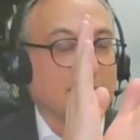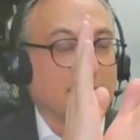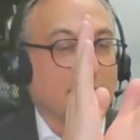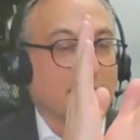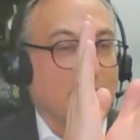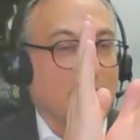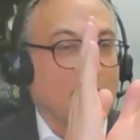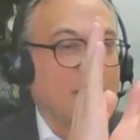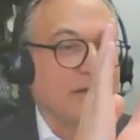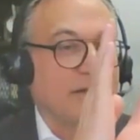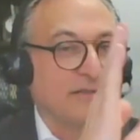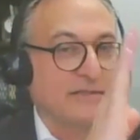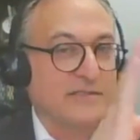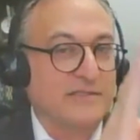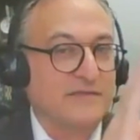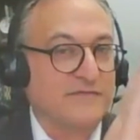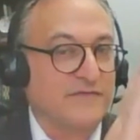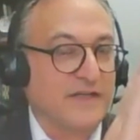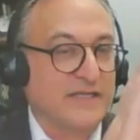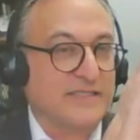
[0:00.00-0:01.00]

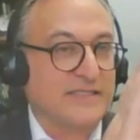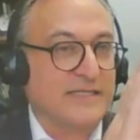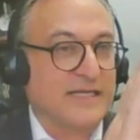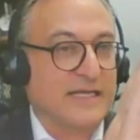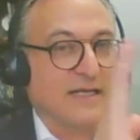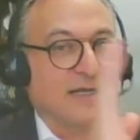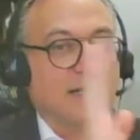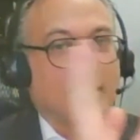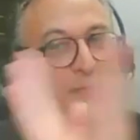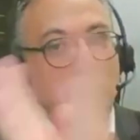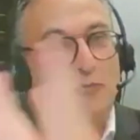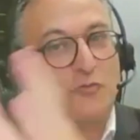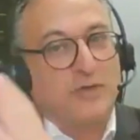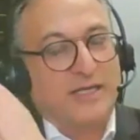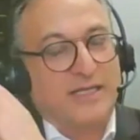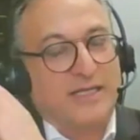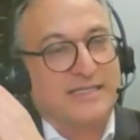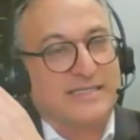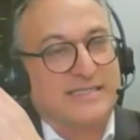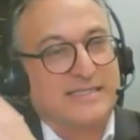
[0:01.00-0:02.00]
bonds, fixed income,
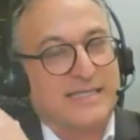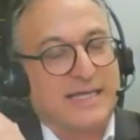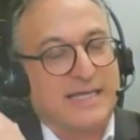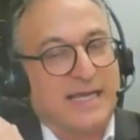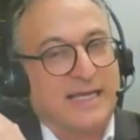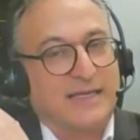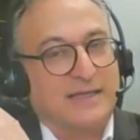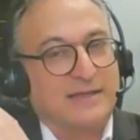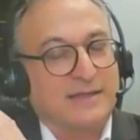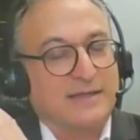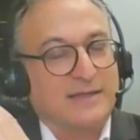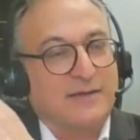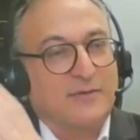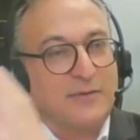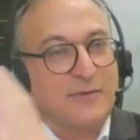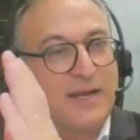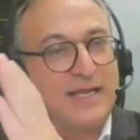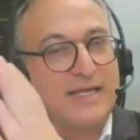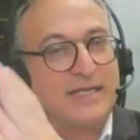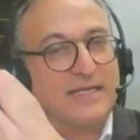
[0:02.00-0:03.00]
real estate,
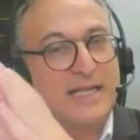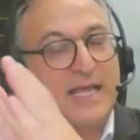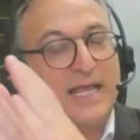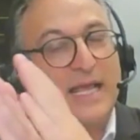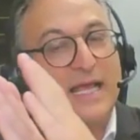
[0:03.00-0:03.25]
right?